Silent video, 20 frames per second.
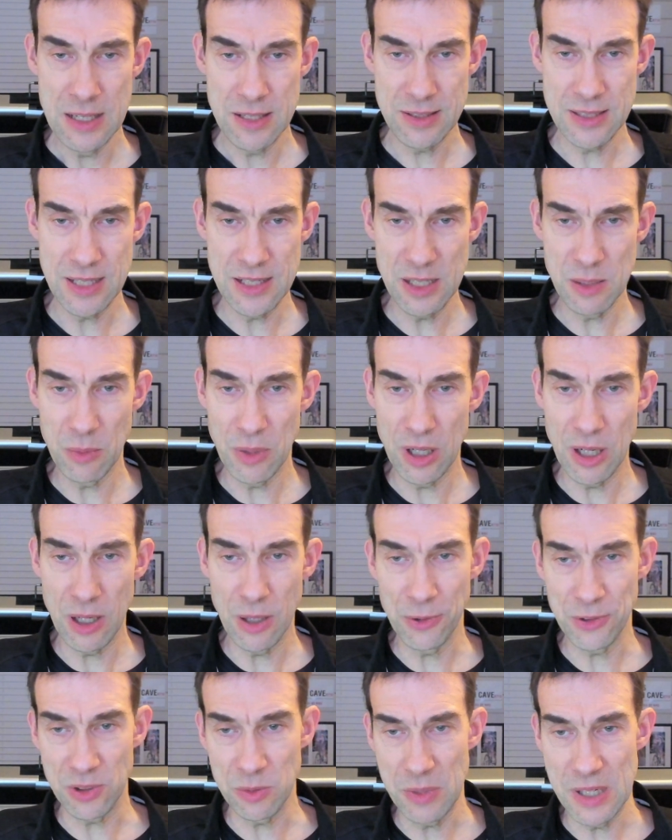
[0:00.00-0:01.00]
steady
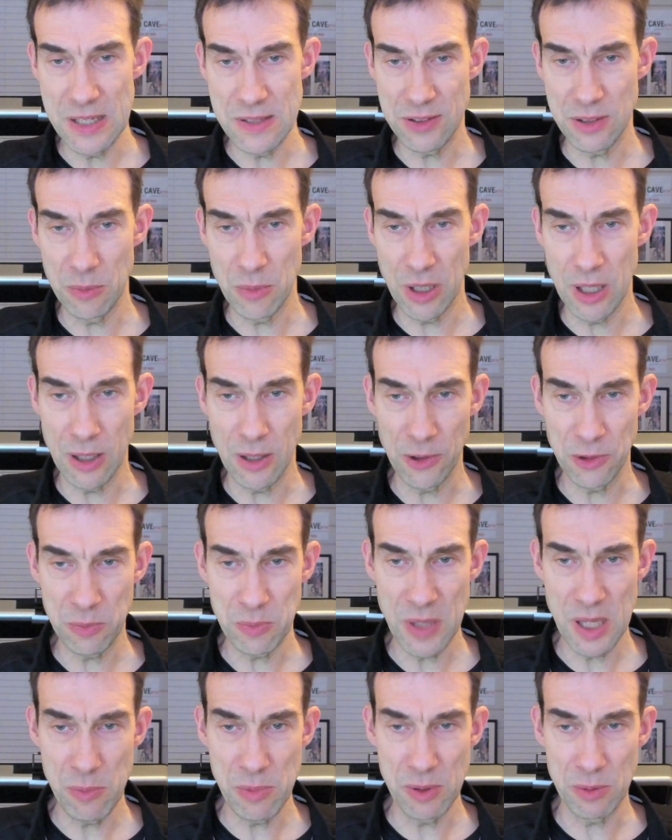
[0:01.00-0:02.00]
miles, some easy
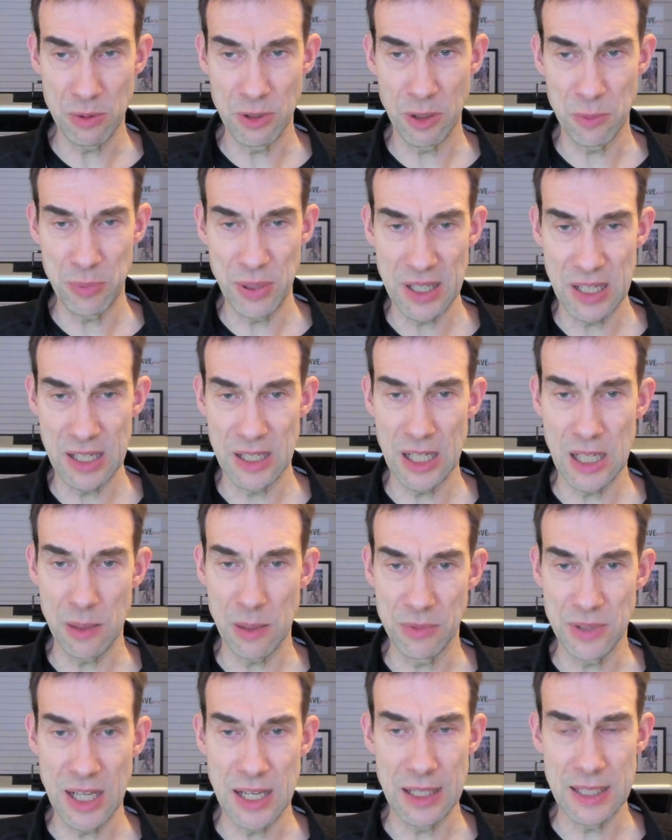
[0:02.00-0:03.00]
miles, maybe when I pick it
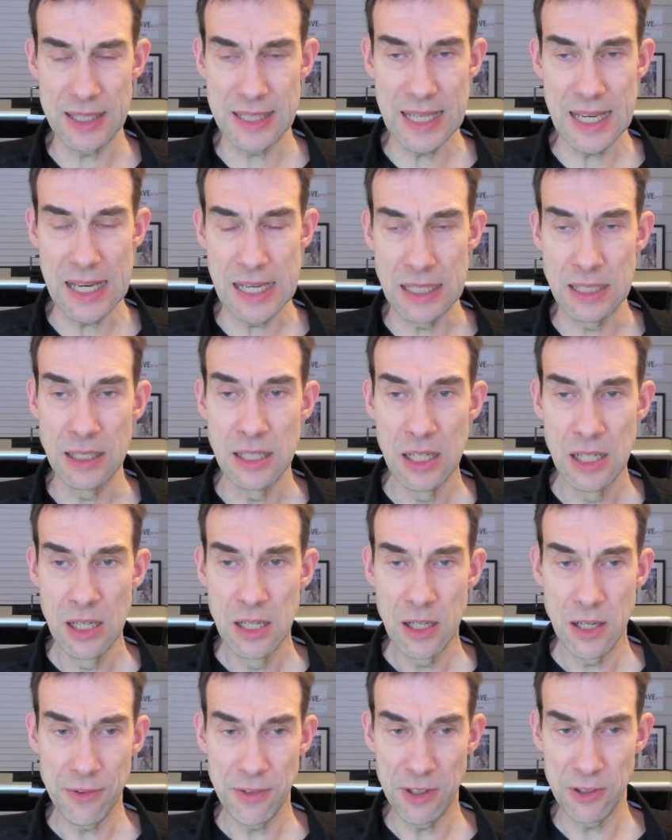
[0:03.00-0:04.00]
up now and again,
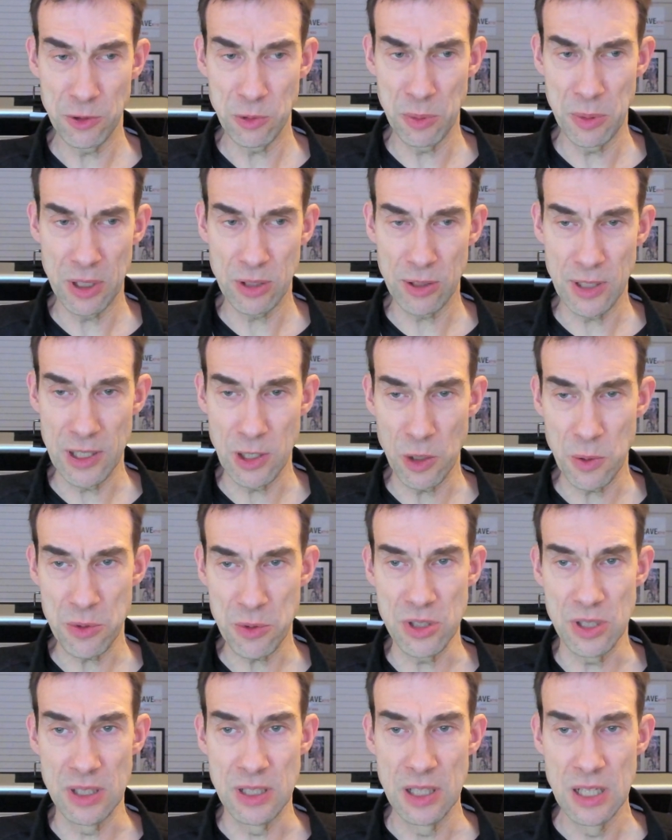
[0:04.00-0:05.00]
I think this would be a great
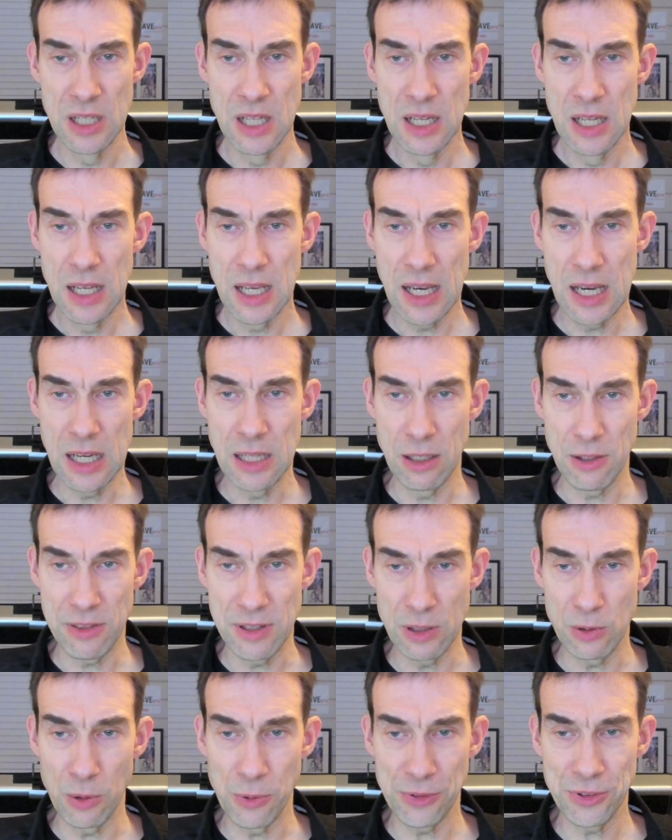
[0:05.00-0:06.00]
option. And I
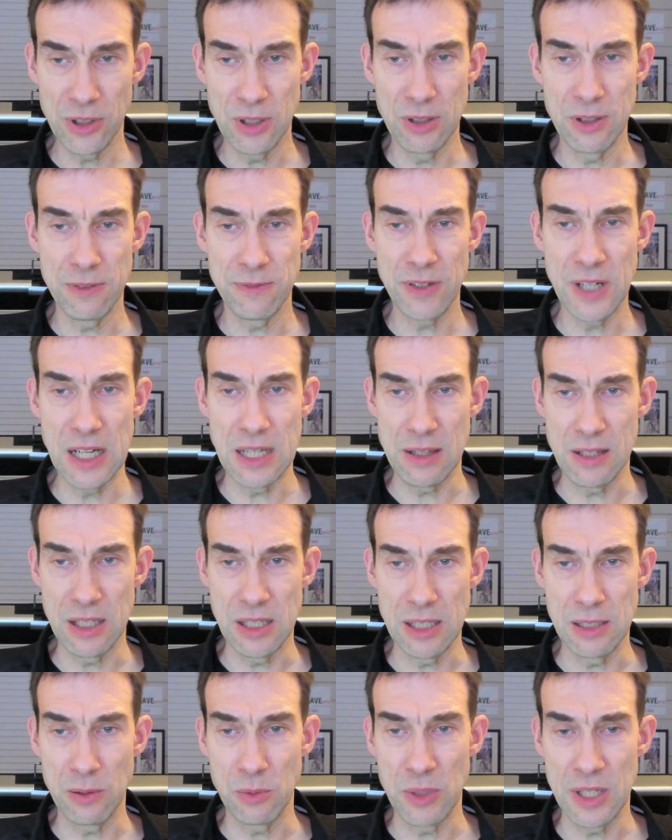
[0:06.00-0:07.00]
think also the fact
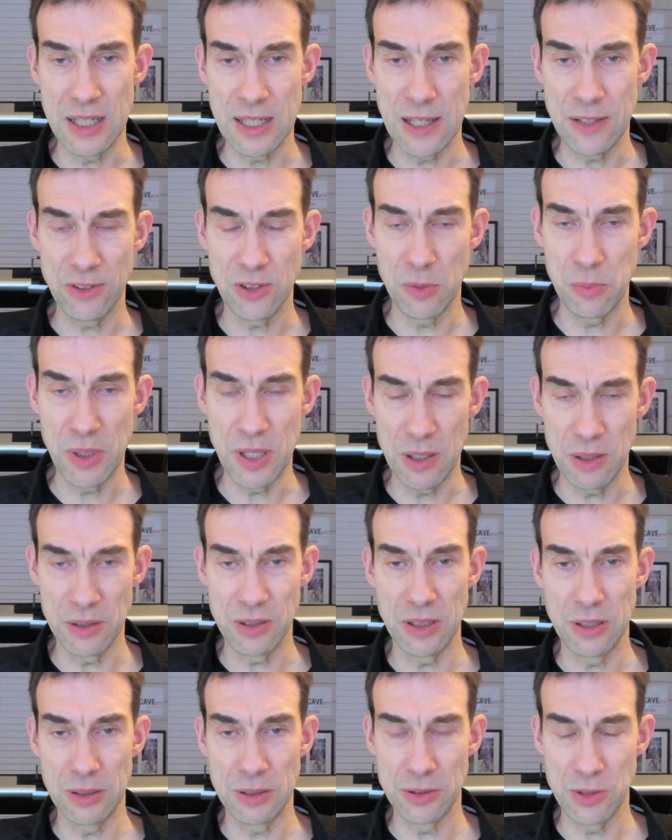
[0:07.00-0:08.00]
that when it gets a
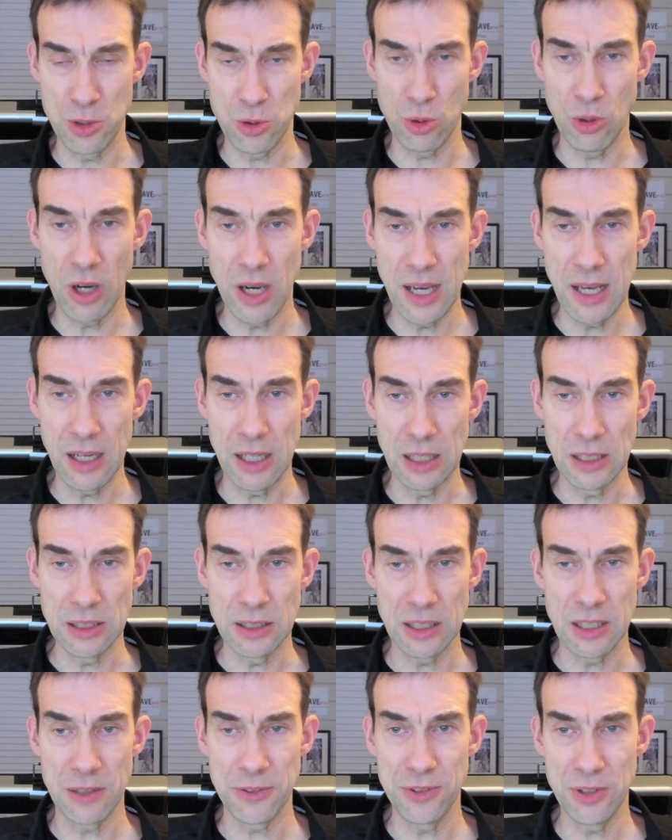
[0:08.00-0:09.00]
bit
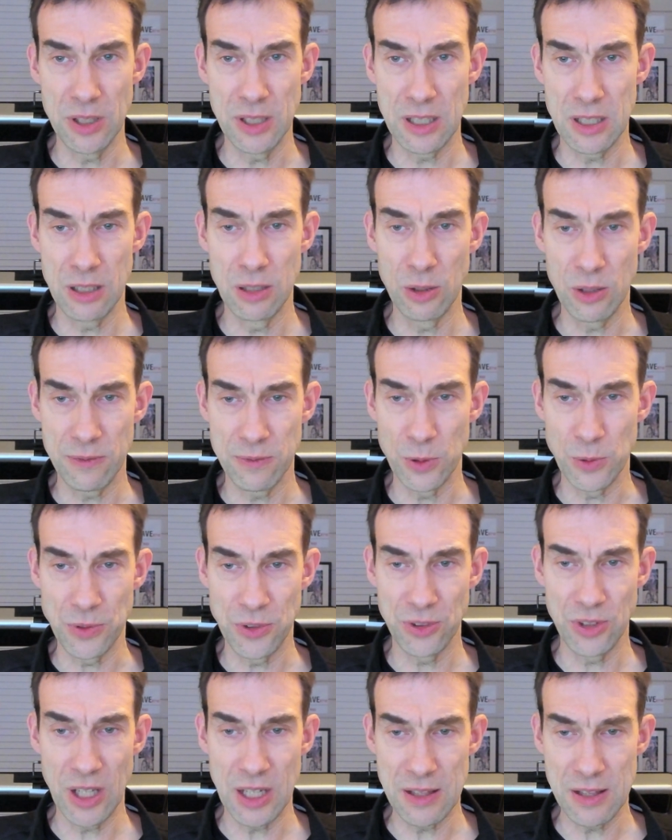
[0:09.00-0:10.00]
drier, I'm certainly going to look
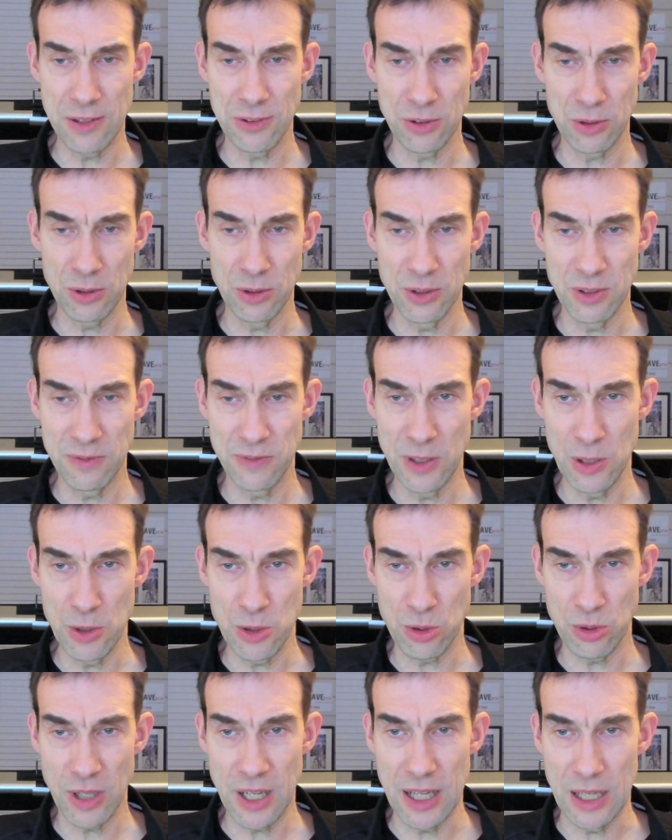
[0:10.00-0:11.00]
forward to taking this on a
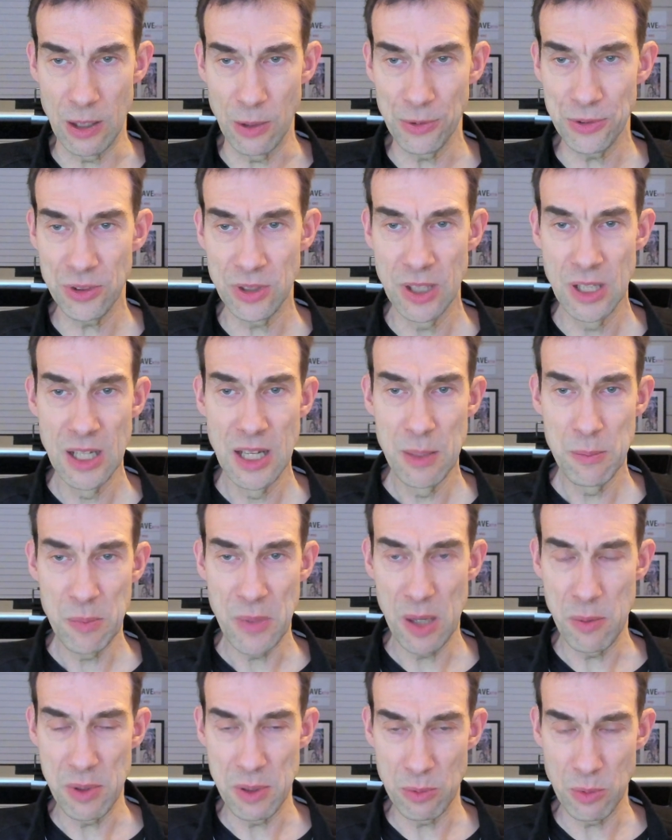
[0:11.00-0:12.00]
few trails.
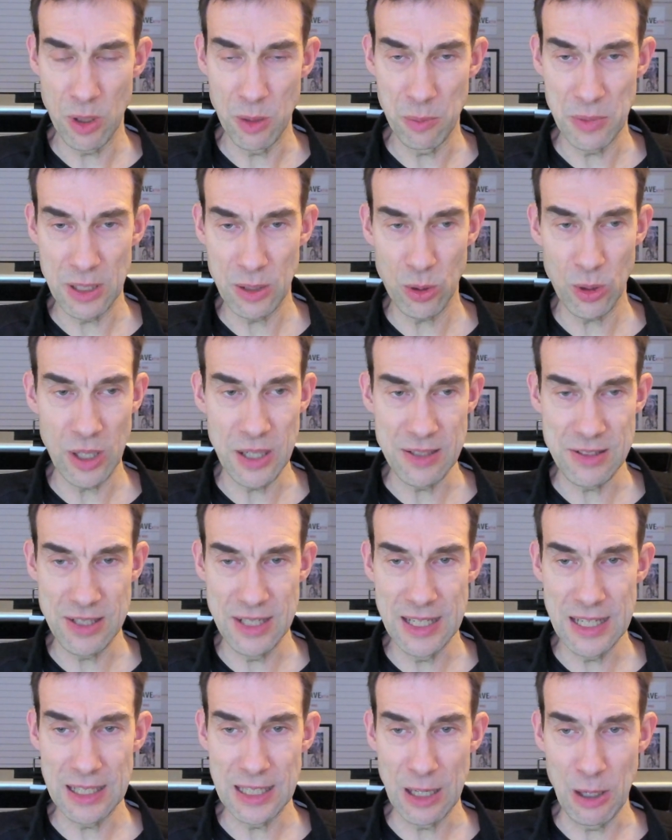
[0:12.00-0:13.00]
Maybe it won't be quite
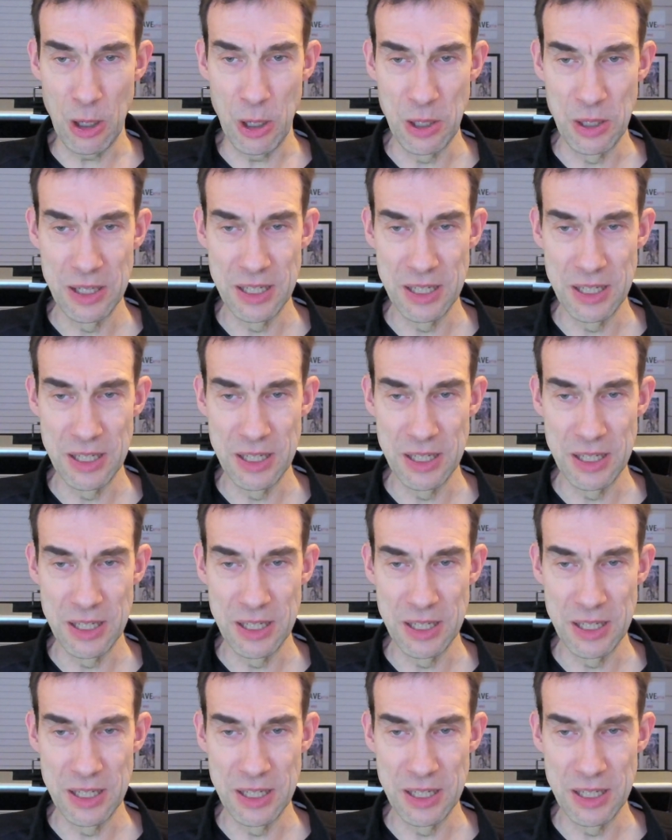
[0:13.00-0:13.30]
as yellow